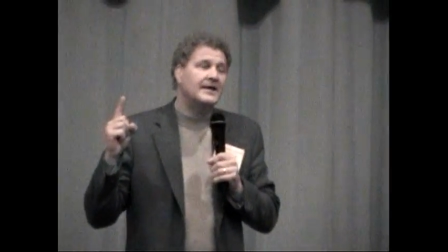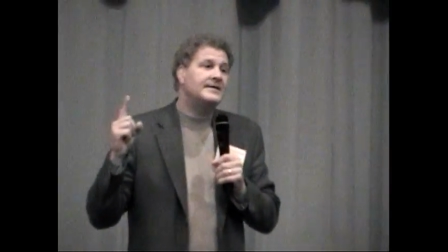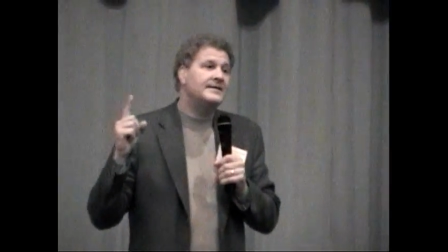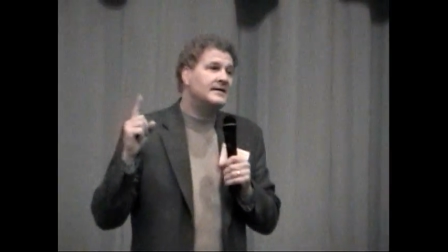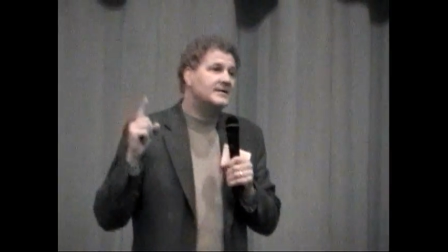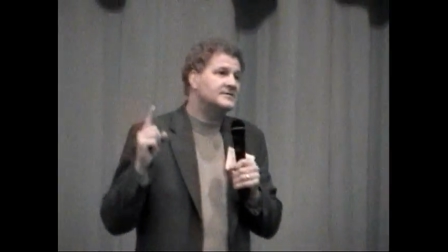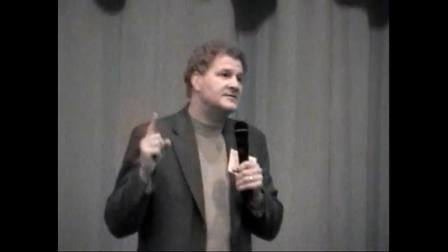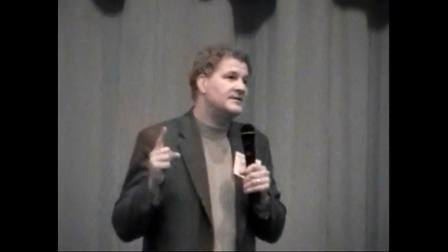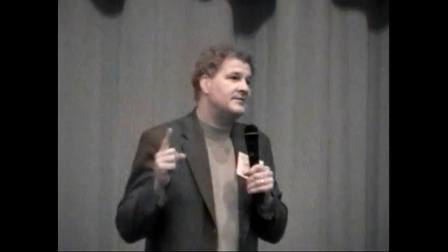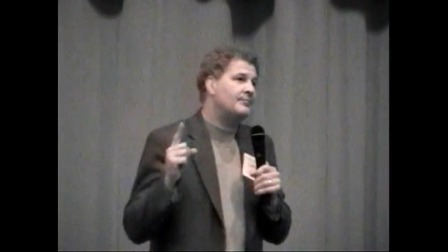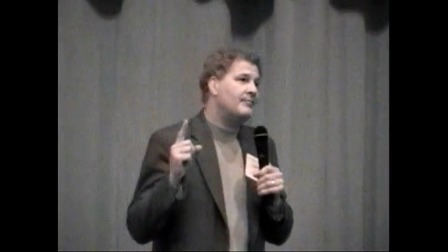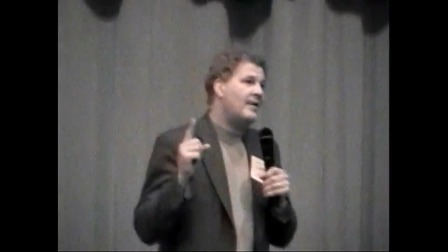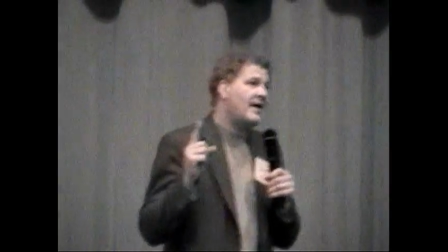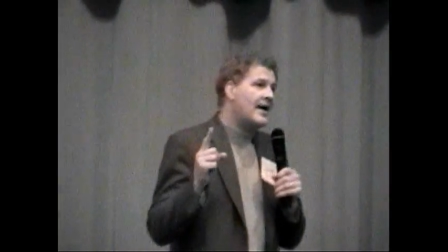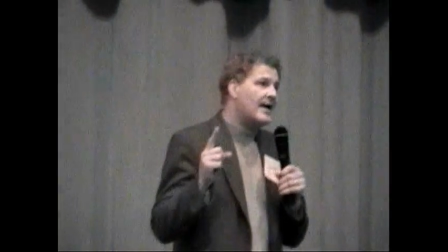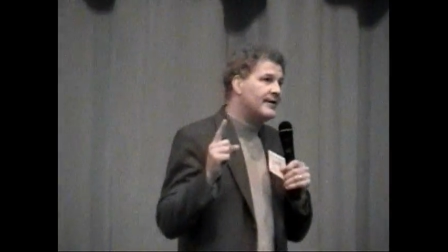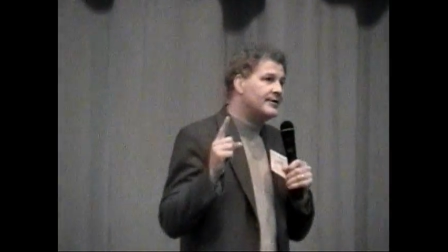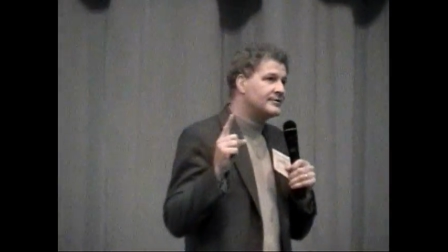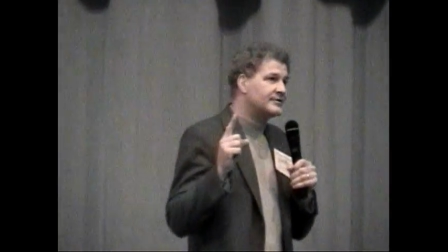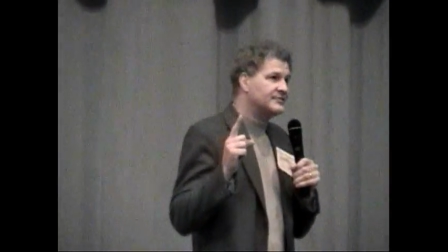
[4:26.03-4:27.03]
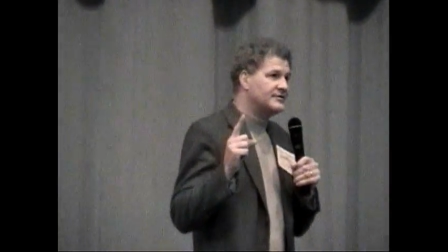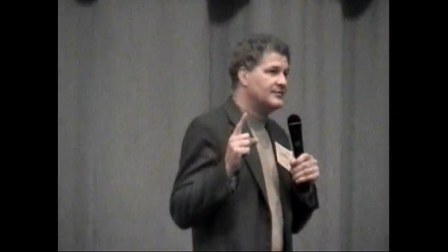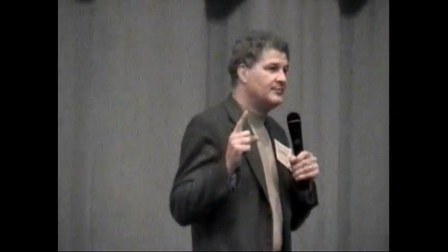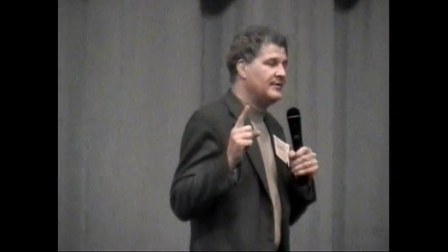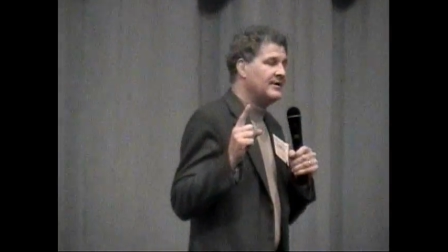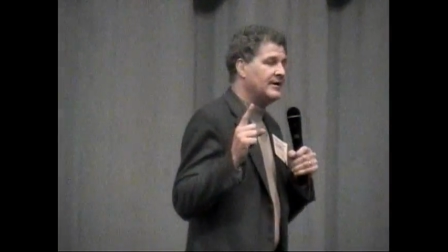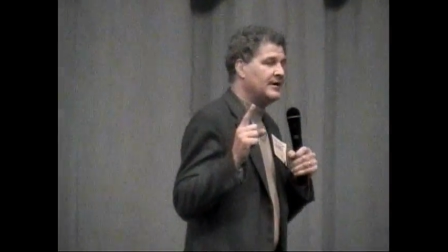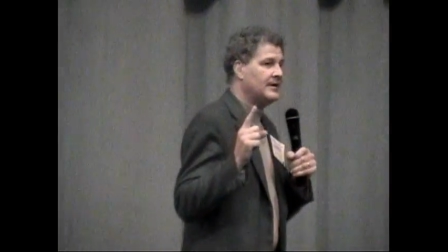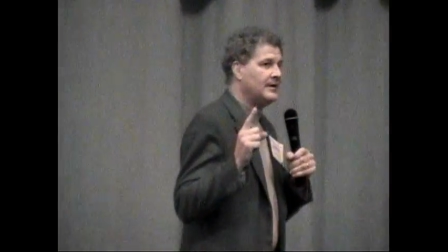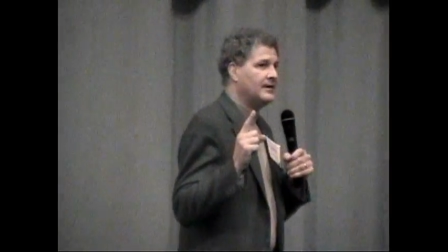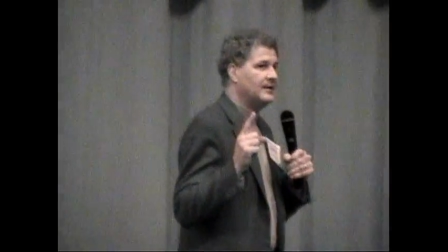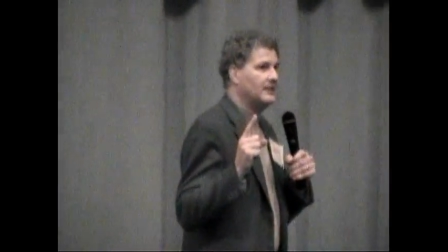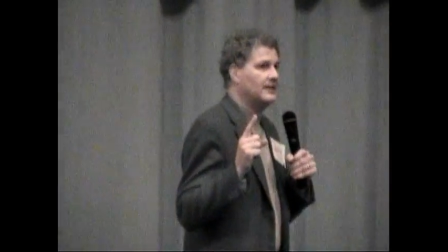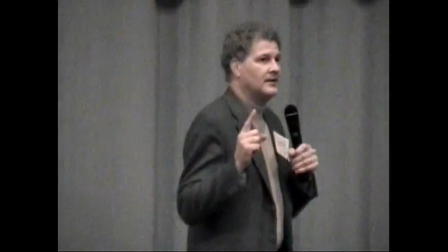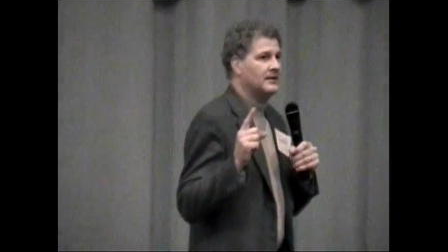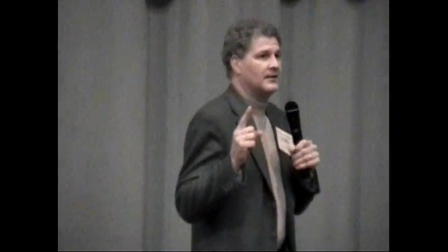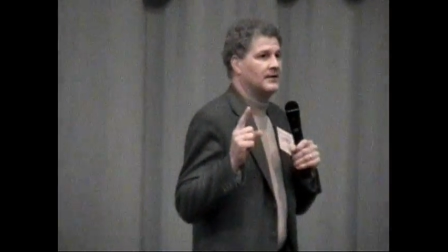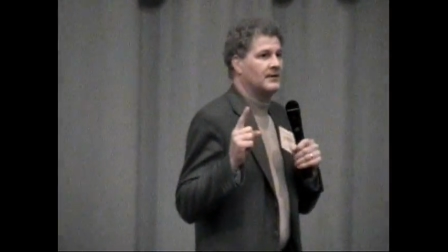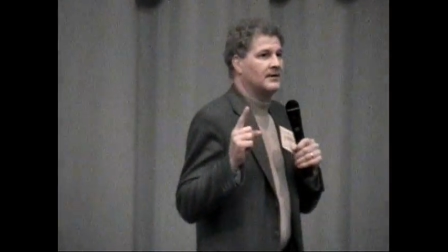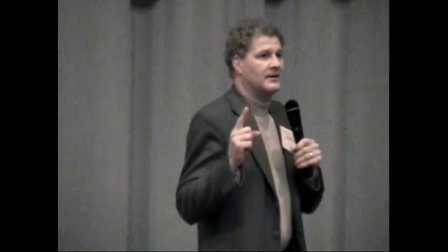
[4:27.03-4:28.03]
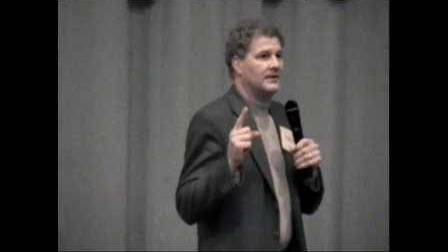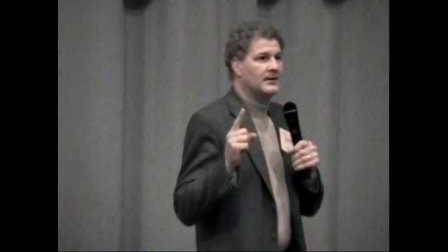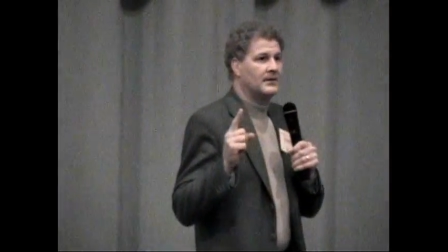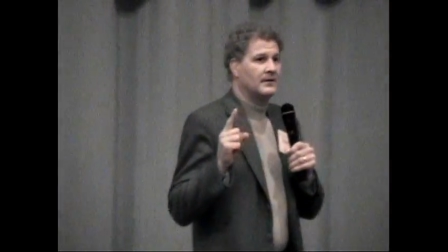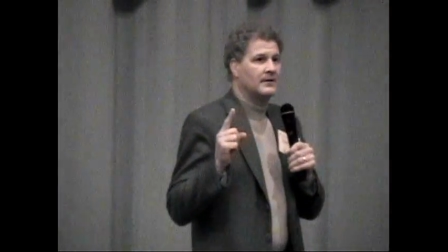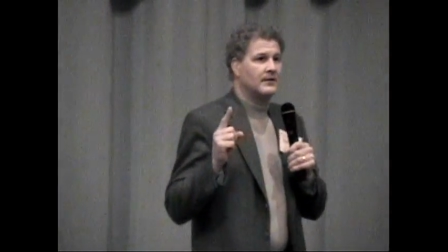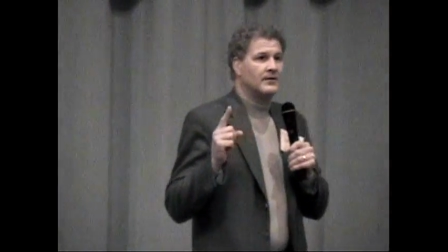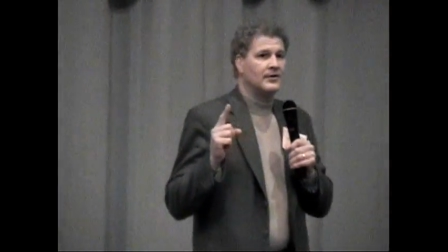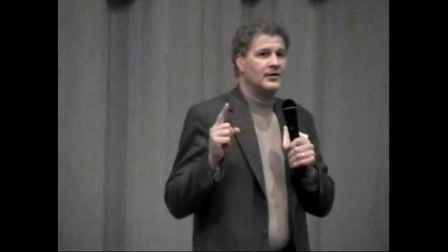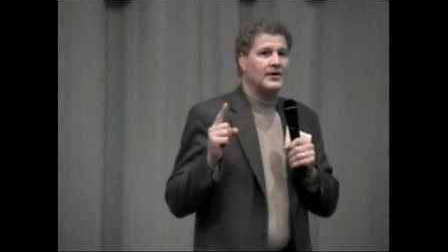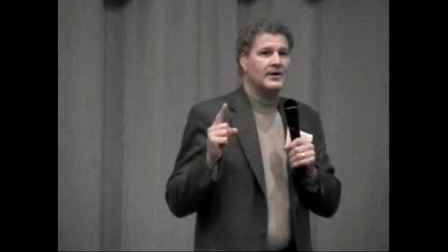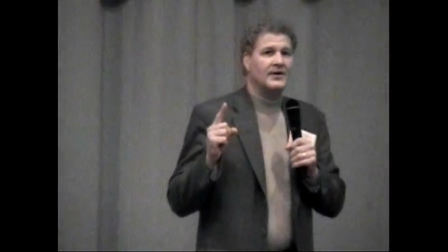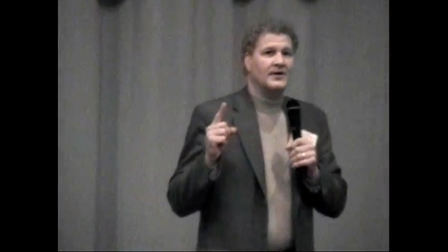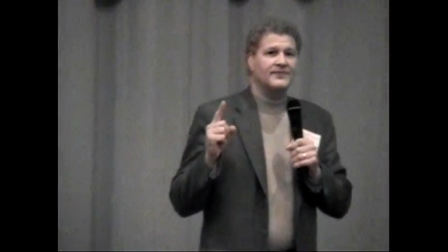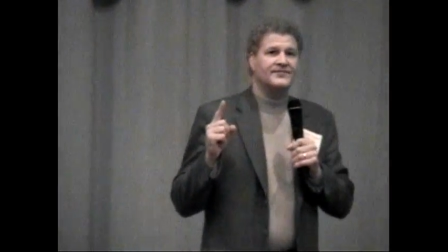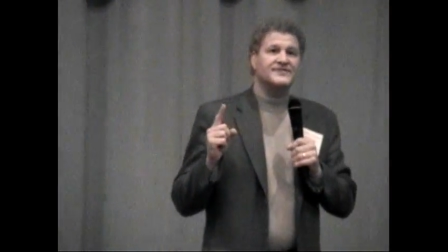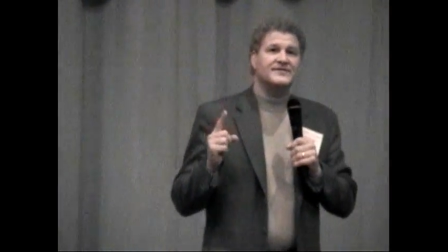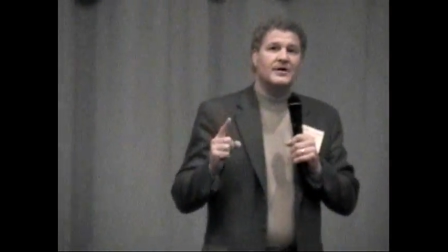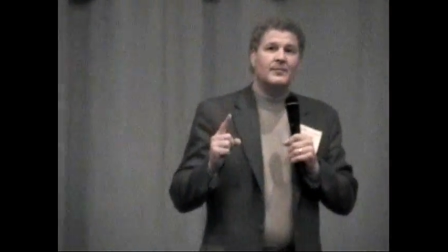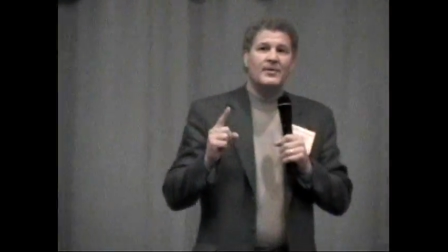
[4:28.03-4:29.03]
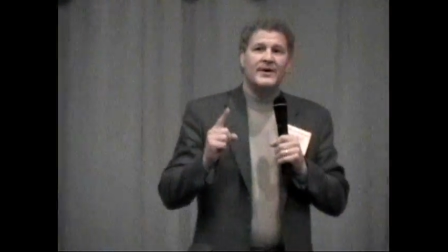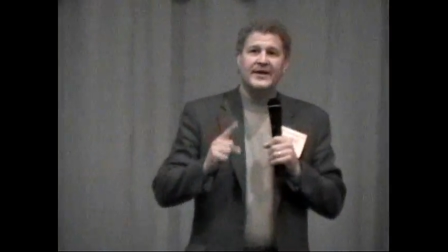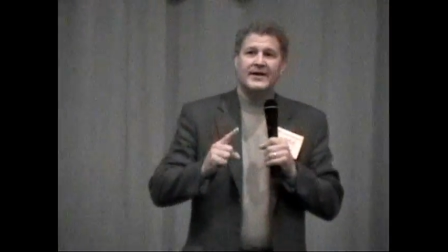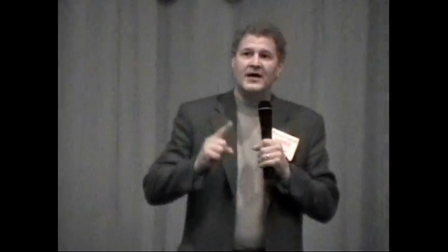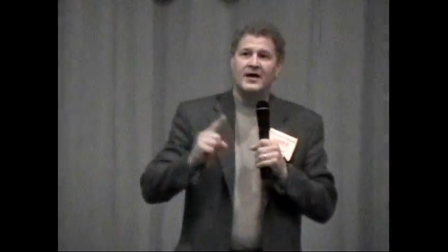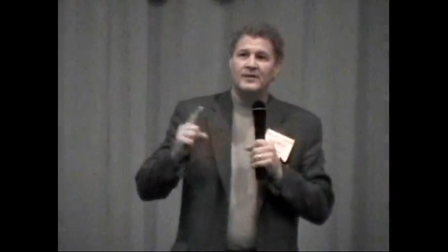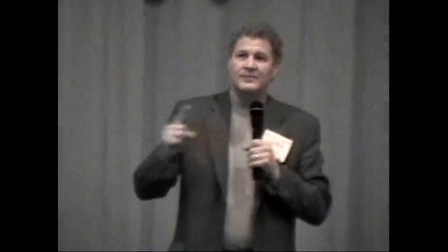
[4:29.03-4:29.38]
It doesn't matter to me if somebody